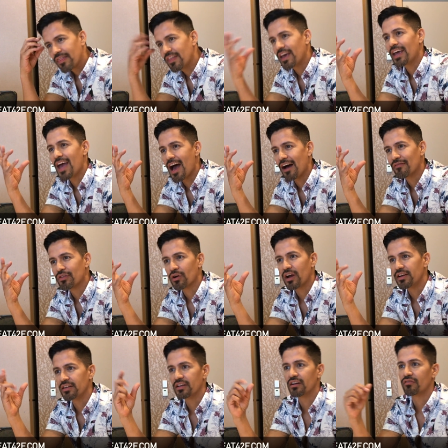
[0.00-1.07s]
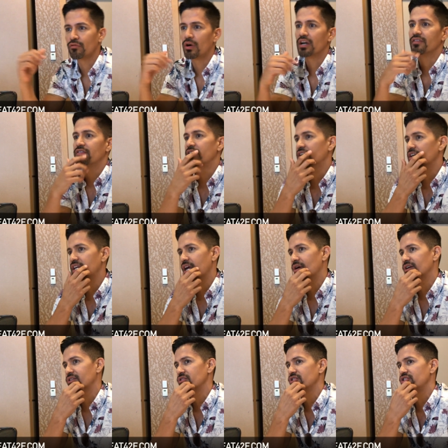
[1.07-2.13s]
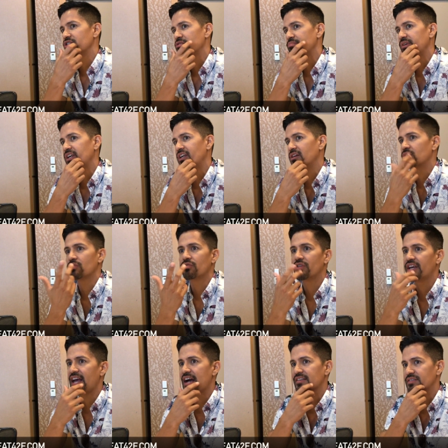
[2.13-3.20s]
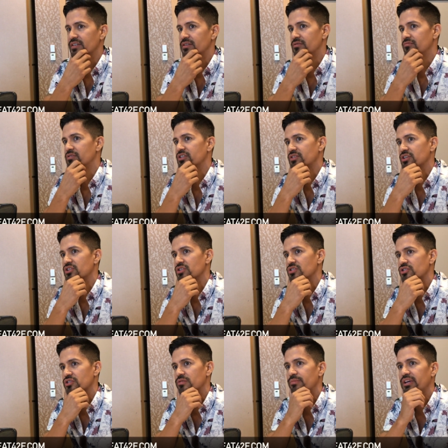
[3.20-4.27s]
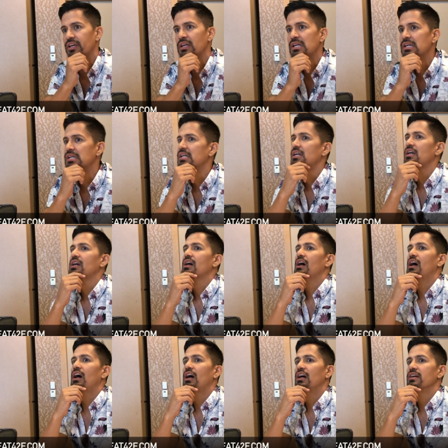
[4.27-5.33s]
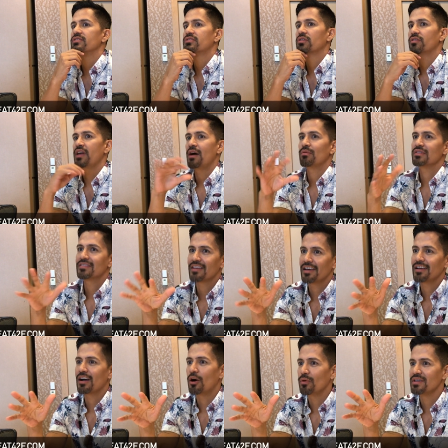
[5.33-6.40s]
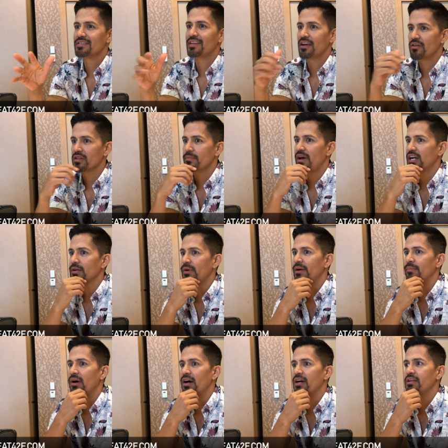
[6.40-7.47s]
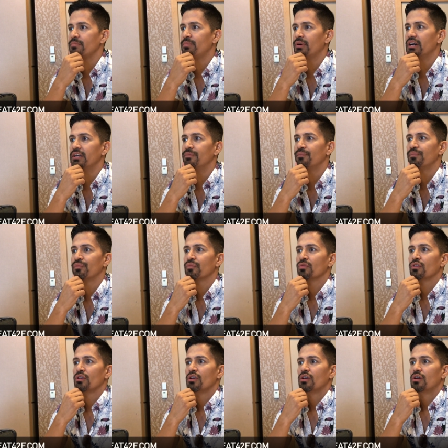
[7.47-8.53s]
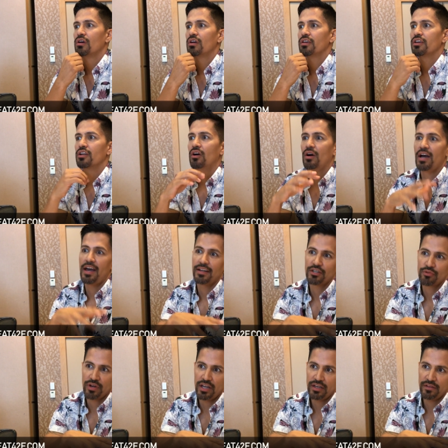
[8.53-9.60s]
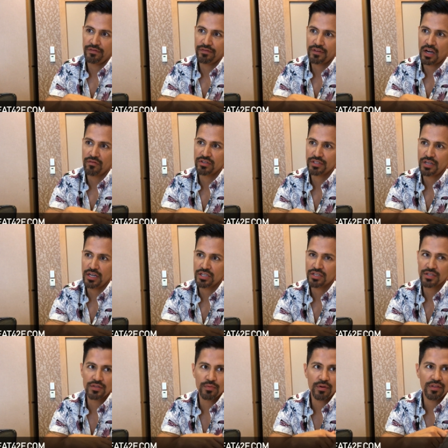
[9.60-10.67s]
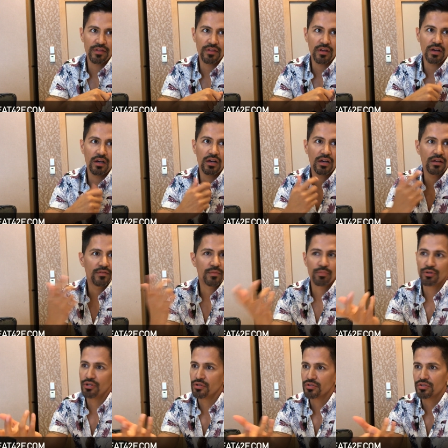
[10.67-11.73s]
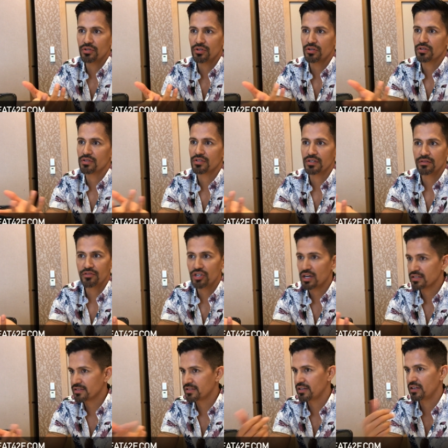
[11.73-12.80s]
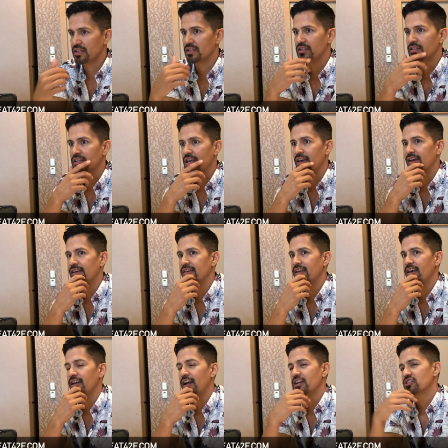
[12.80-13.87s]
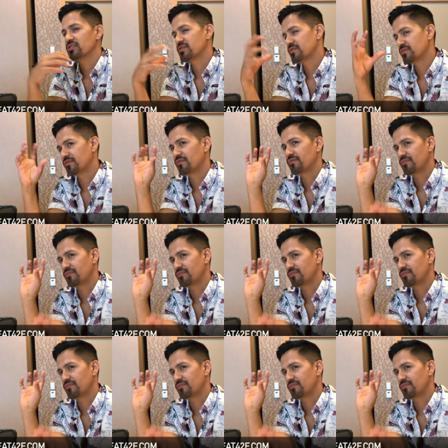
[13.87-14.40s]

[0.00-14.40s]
they have their idea of what the character should be or who the casting decision should be. Uh, so that was like always there in the back of my mind, but you know, I had creative conversations with uh, the producers and Justin, and, and I just,